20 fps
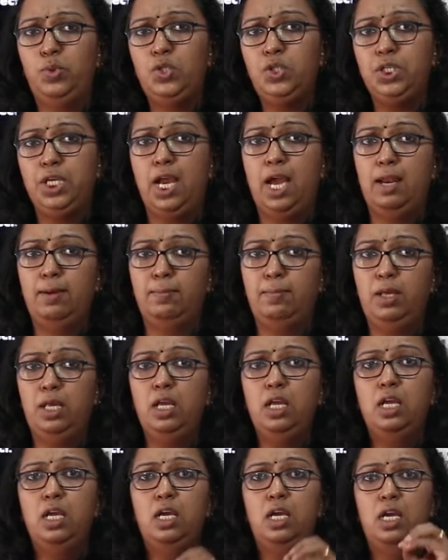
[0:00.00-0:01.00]
which can
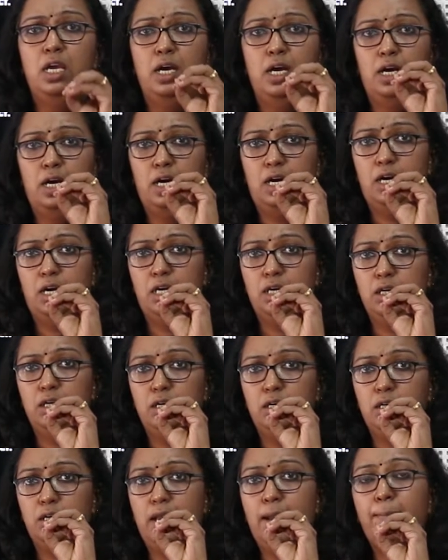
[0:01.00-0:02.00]
be
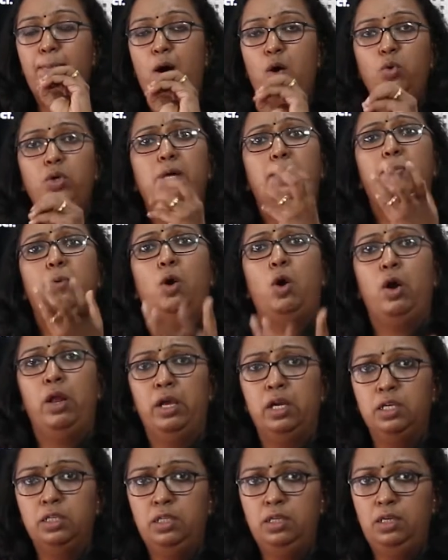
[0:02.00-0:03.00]
about a
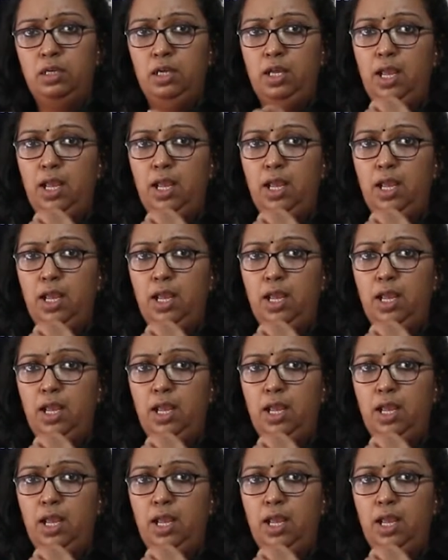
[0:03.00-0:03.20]
product,